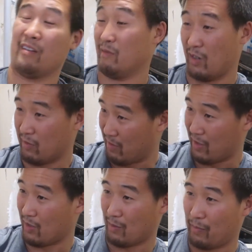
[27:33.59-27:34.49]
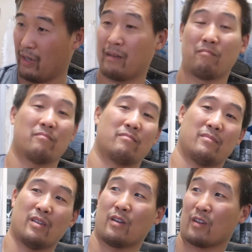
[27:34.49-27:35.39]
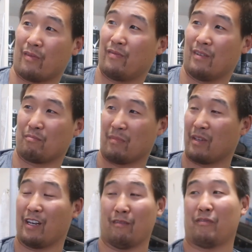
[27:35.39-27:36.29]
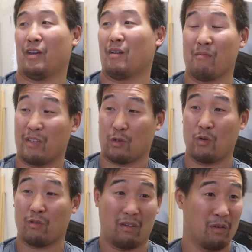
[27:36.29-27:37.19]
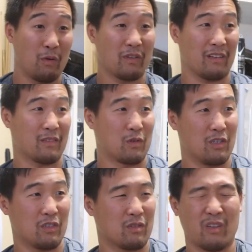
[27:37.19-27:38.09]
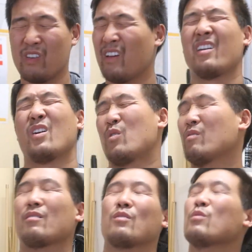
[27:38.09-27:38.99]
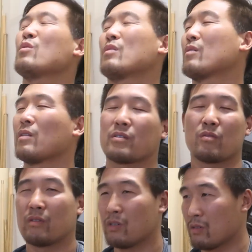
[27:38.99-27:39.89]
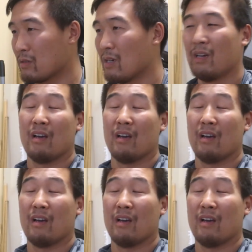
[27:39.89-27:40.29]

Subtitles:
I got a bed. I'm getting fed. I'm not the cook. No one has to do dishes. Who the hell likes doing dishes?